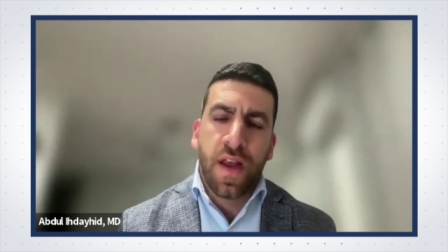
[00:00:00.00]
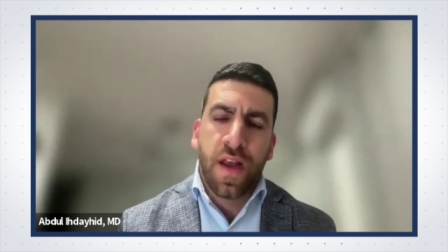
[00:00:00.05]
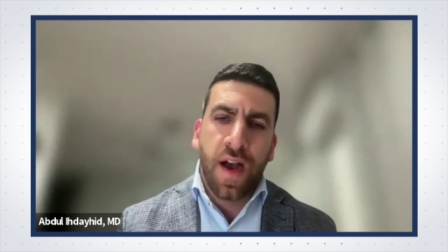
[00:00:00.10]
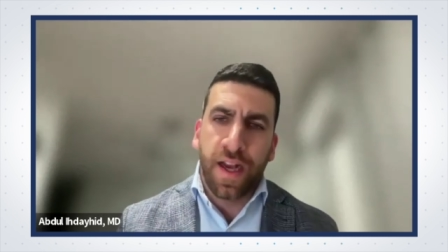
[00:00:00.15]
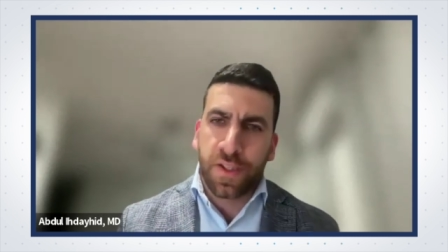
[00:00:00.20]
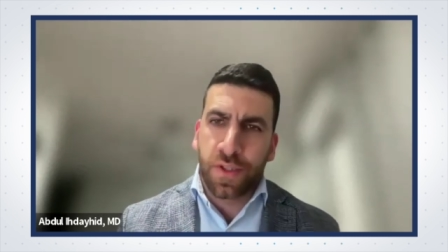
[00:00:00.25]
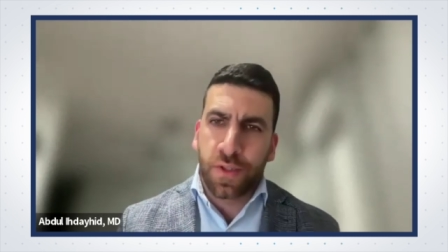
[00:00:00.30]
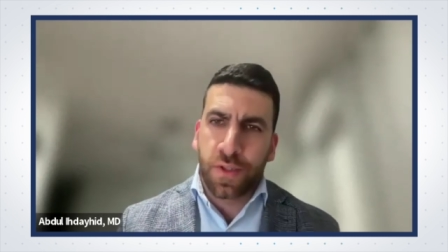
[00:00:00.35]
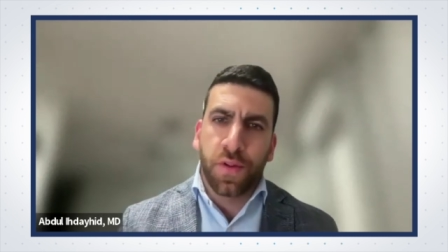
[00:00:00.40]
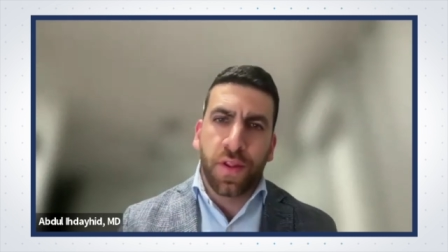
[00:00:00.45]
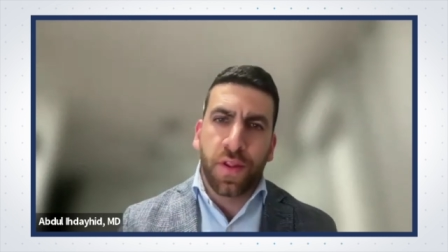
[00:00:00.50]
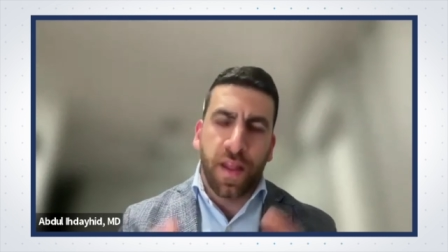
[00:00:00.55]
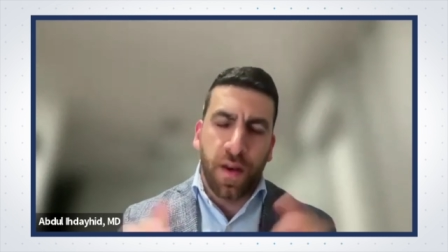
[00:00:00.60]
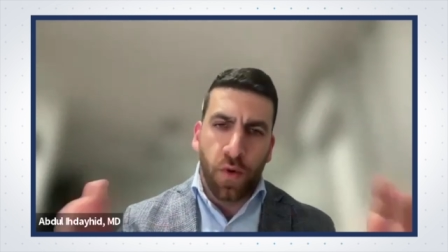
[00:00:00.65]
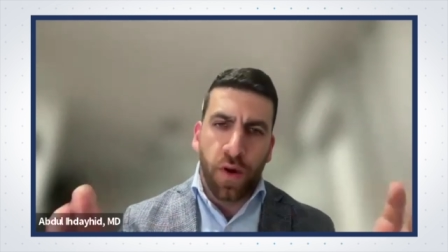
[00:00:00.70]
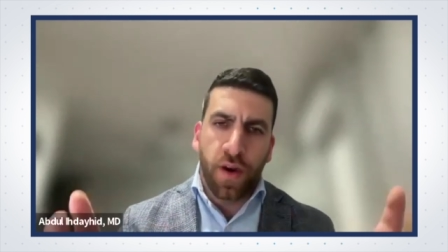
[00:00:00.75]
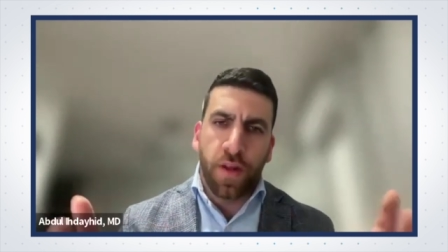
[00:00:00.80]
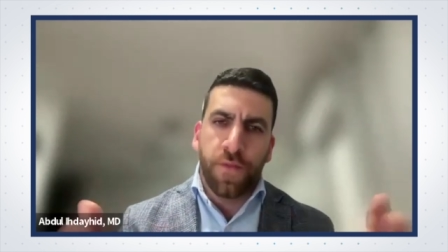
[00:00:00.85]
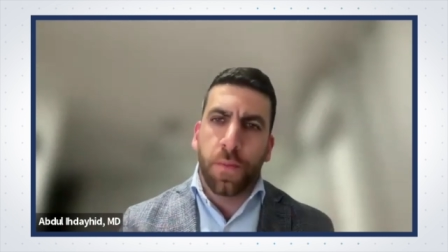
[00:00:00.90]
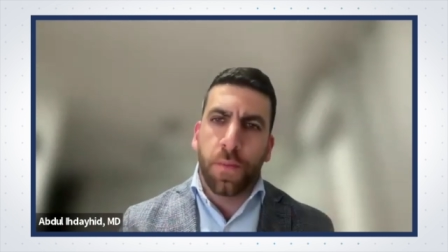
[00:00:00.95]
I saw that in
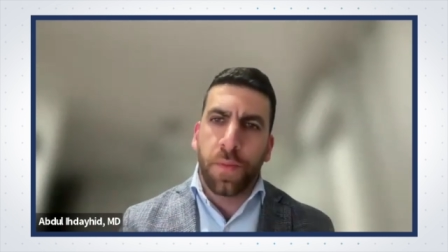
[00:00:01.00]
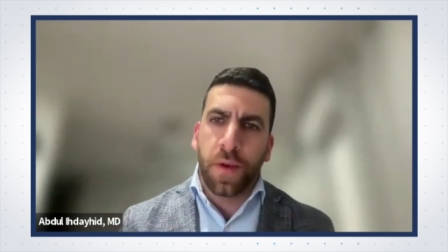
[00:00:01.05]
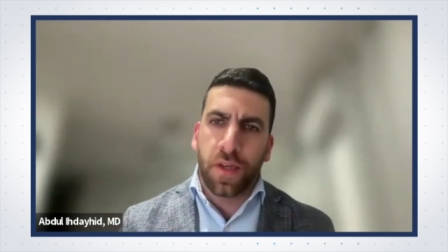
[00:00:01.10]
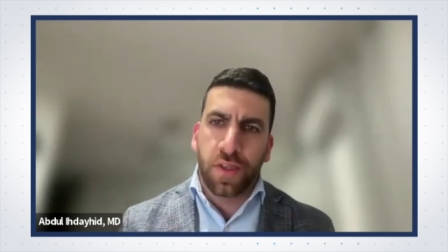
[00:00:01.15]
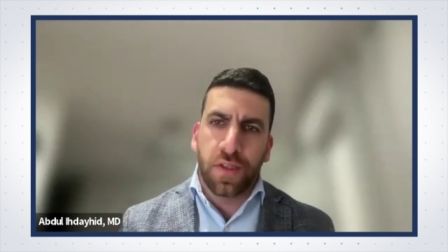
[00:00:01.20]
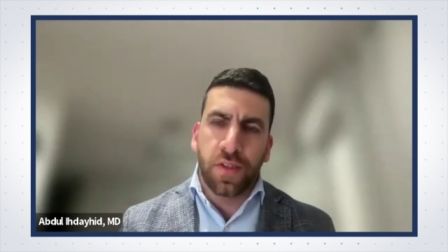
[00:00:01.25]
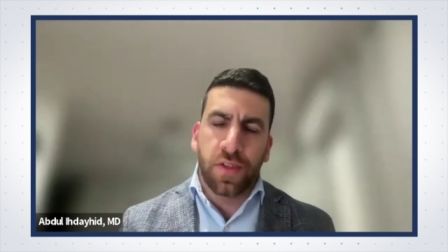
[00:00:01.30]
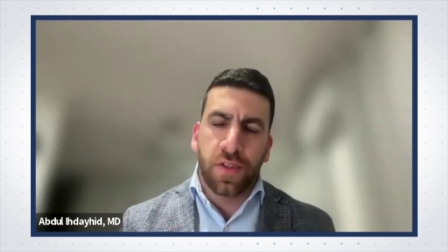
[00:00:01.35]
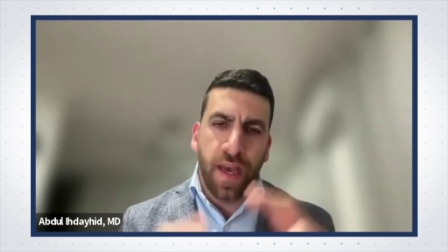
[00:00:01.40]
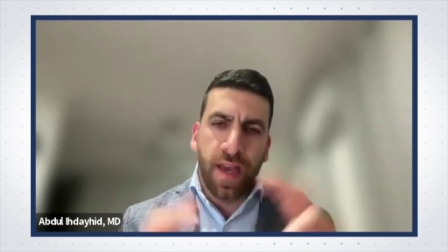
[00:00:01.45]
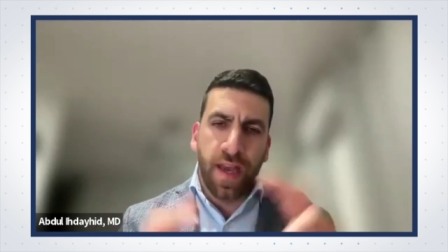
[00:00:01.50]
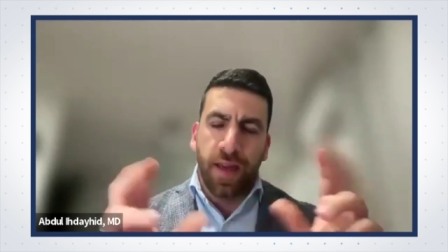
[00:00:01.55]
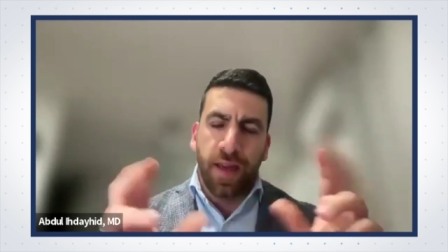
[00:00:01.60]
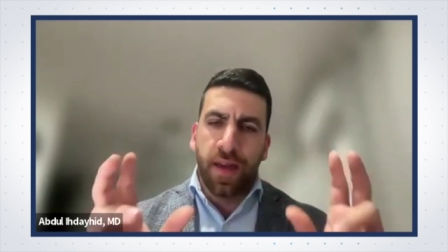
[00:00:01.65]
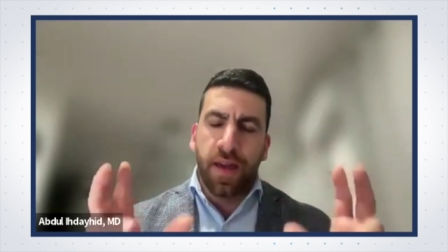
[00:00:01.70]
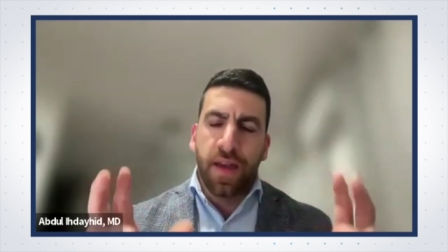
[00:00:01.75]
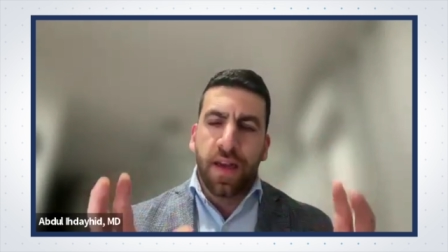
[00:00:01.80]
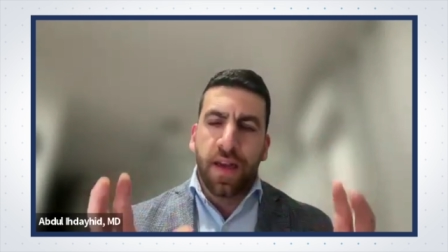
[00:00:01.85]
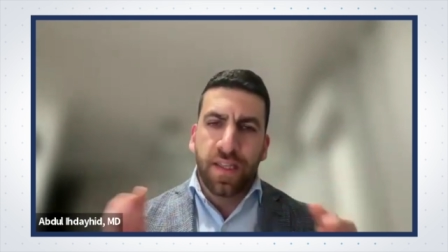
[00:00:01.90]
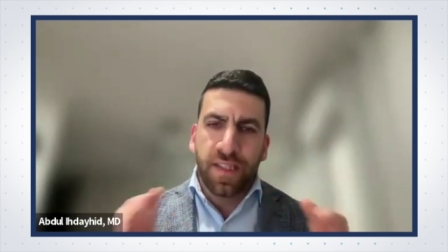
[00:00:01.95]
one of your pictures, you had a
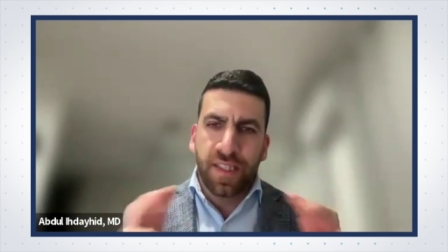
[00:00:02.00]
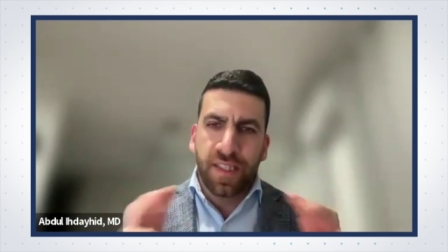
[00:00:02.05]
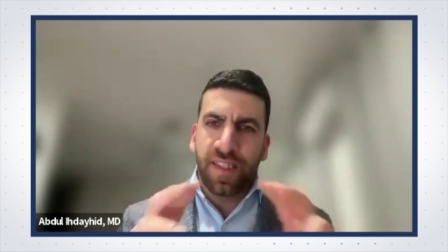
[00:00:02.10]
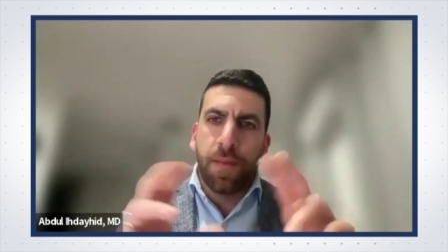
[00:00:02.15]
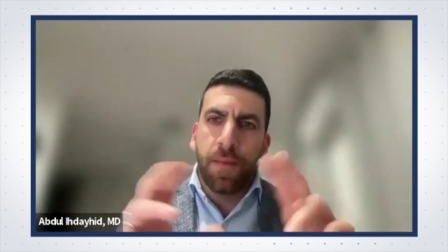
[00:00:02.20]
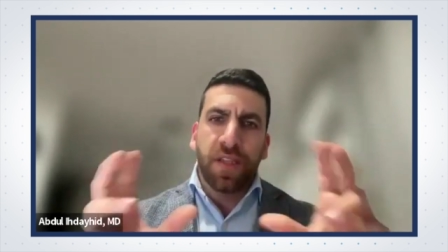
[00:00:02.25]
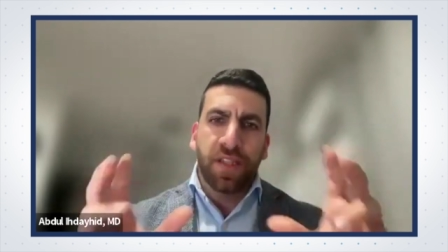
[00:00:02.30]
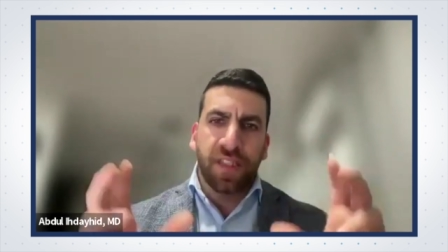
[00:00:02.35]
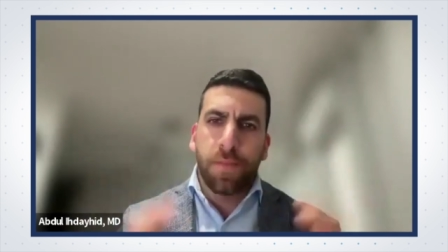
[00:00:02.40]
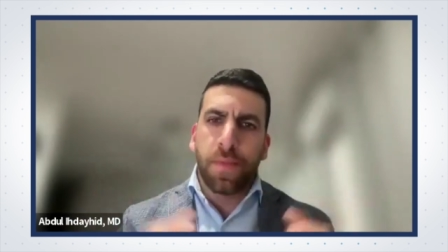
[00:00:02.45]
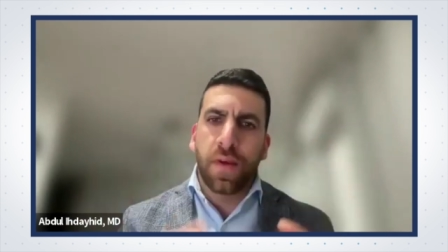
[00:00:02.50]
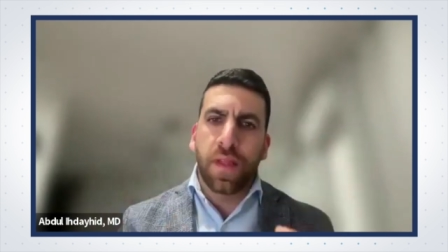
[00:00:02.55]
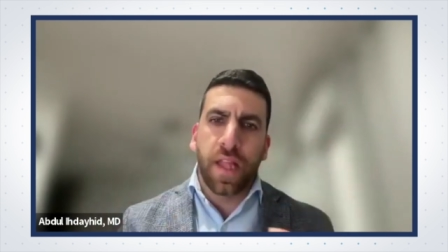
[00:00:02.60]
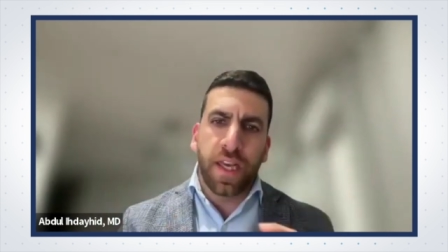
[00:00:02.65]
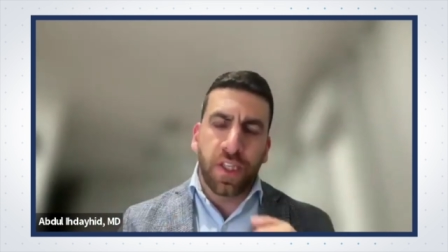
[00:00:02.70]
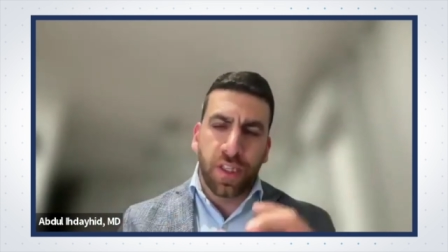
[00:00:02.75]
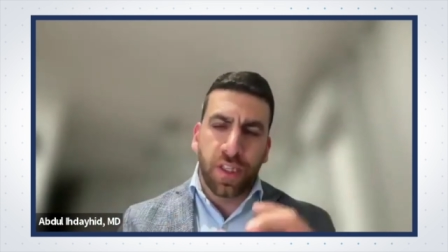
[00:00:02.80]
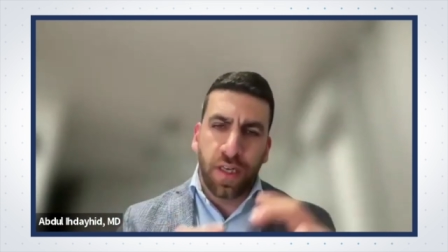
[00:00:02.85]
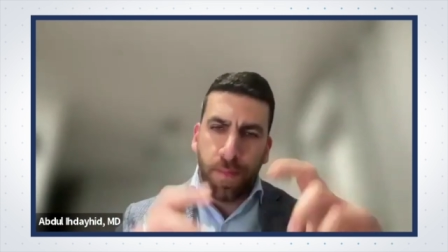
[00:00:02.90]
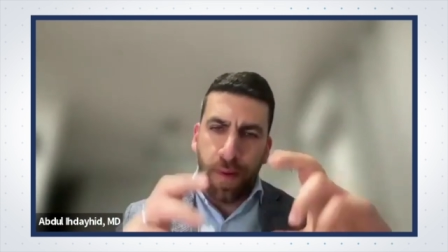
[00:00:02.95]

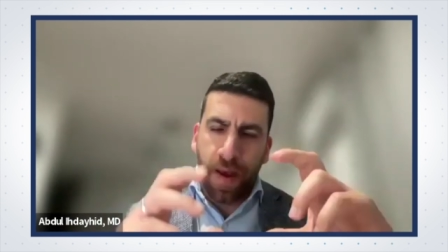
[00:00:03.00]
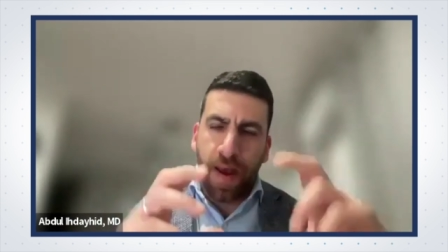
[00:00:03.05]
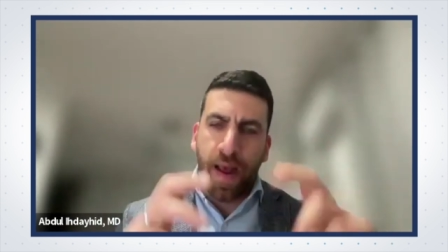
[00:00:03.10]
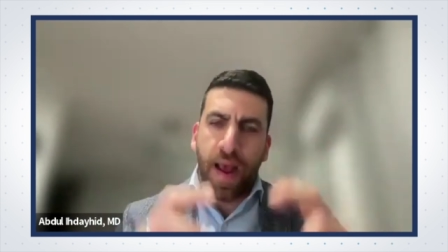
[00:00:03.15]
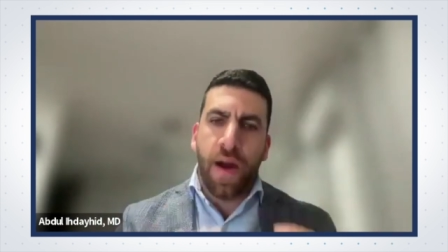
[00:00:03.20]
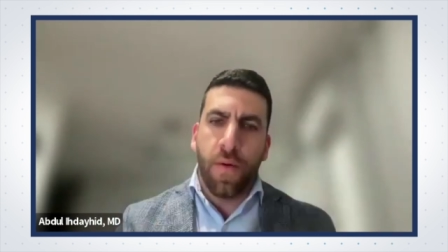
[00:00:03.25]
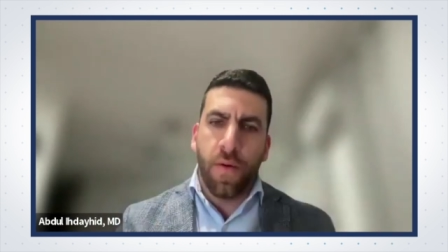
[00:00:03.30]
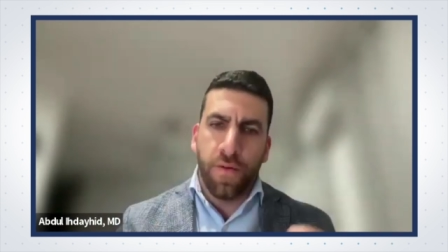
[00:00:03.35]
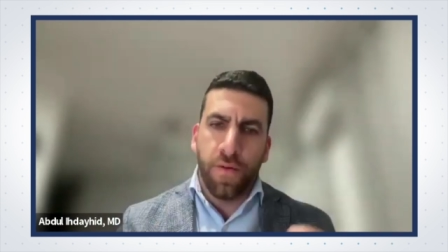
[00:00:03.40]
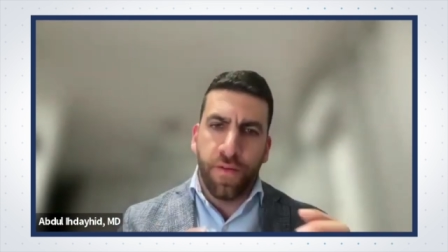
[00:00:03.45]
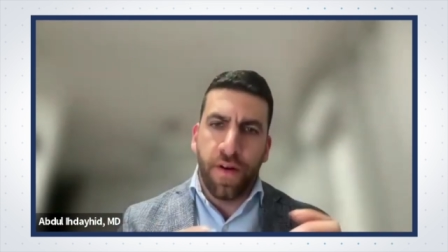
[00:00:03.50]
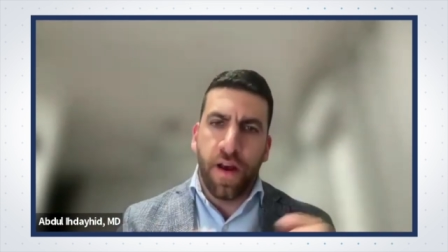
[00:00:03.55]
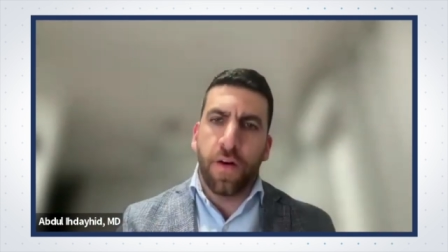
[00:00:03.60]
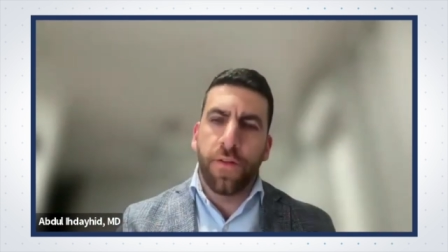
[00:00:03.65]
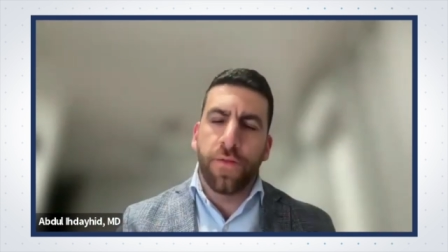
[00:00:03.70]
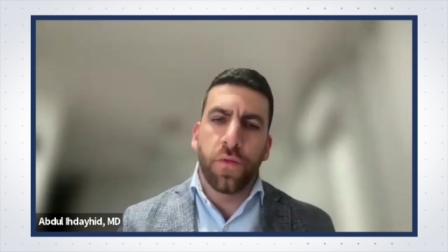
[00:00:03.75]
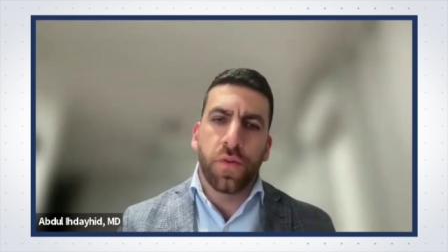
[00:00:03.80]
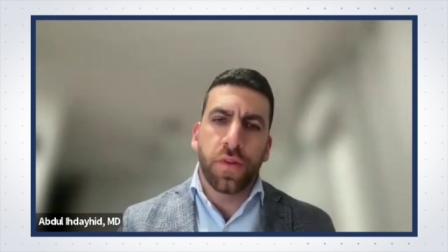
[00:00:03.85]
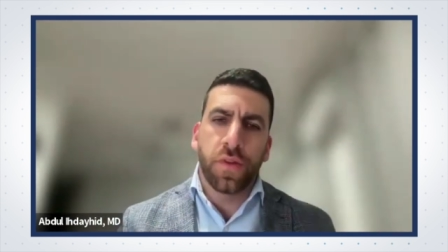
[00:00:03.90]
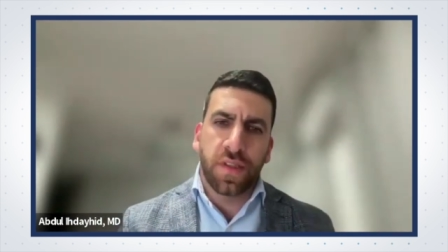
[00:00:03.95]
semi-simulation about how a
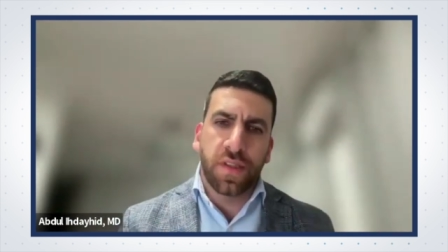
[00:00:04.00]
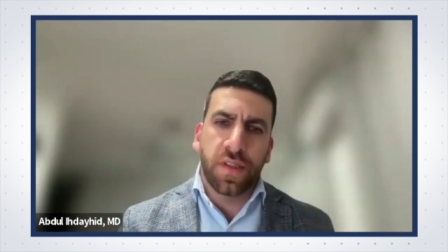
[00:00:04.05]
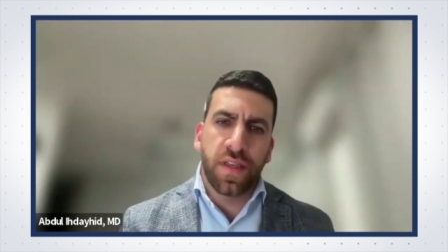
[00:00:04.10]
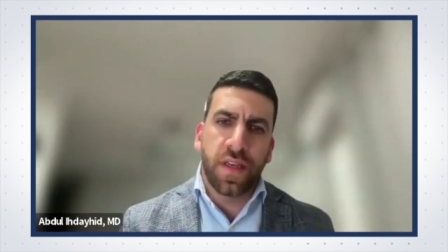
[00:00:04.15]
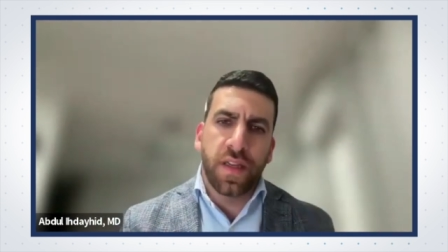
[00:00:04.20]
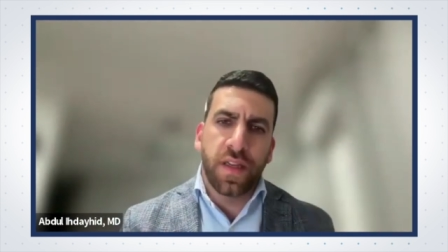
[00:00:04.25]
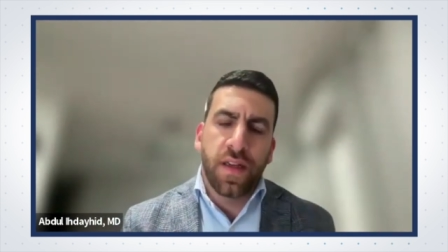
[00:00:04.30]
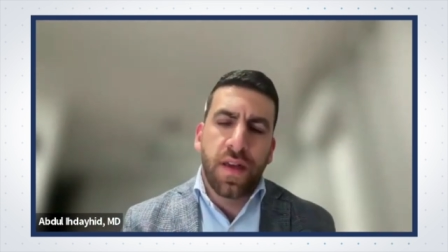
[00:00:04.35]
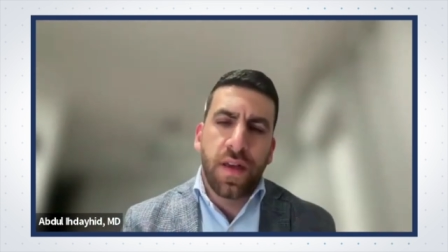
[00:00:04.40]
valve would sit.